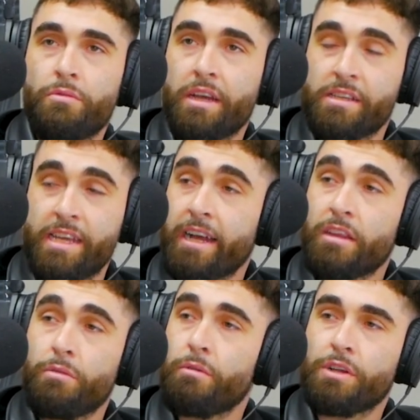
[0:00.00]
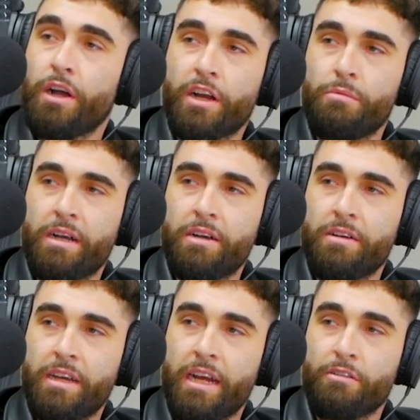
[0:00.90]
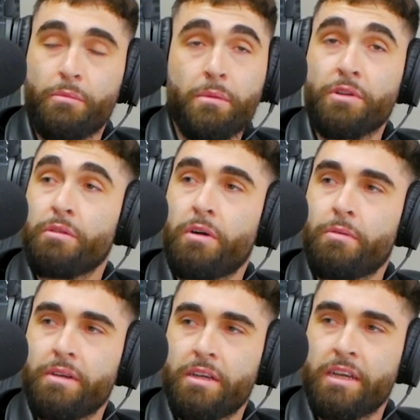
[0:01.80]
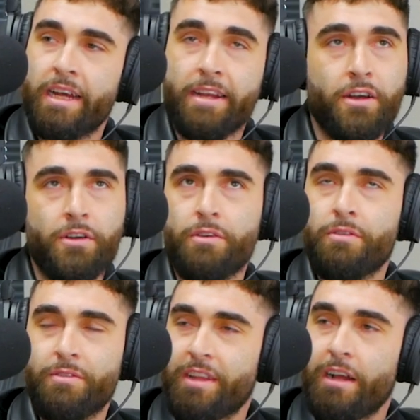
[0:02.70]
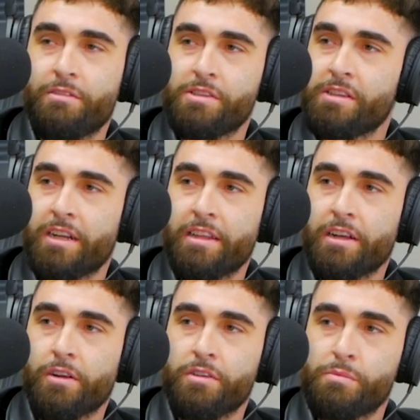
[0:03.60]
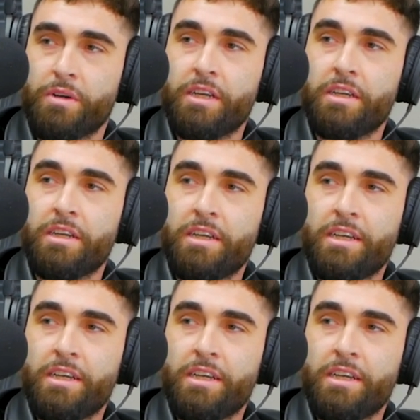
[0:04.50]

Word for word: exactly what we're talking about and i remember the moment and i know that i wasn't staring at that girl's butt